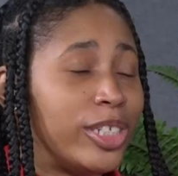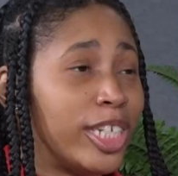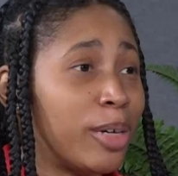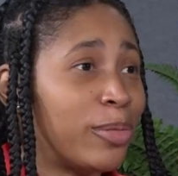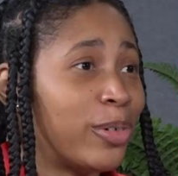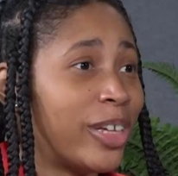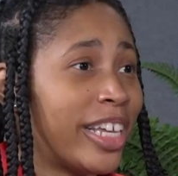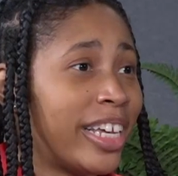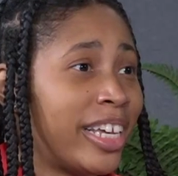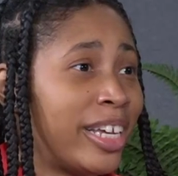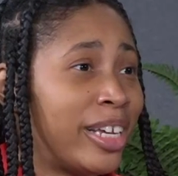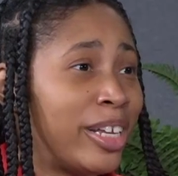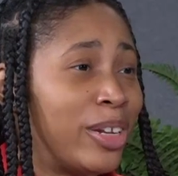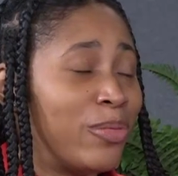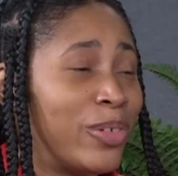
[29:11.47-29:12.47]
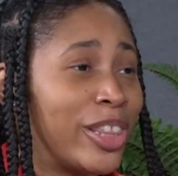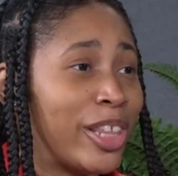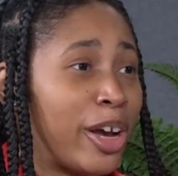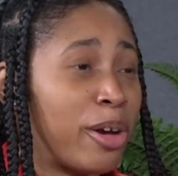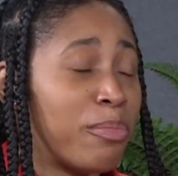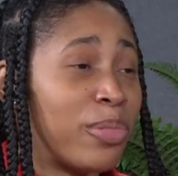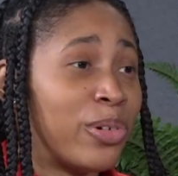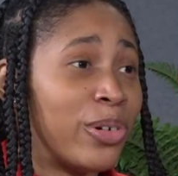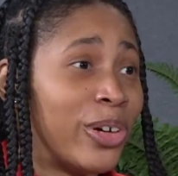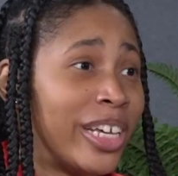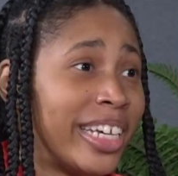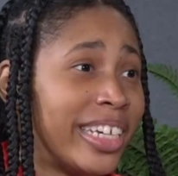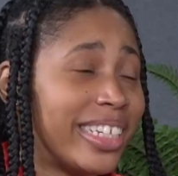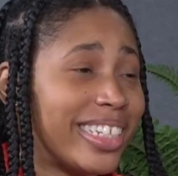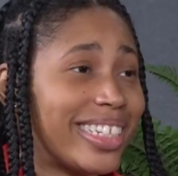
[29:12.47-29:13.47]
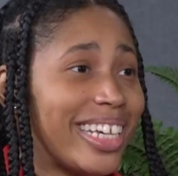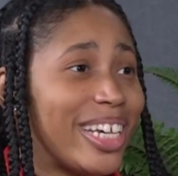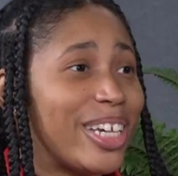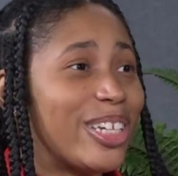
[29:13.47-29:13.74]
double head with our boys.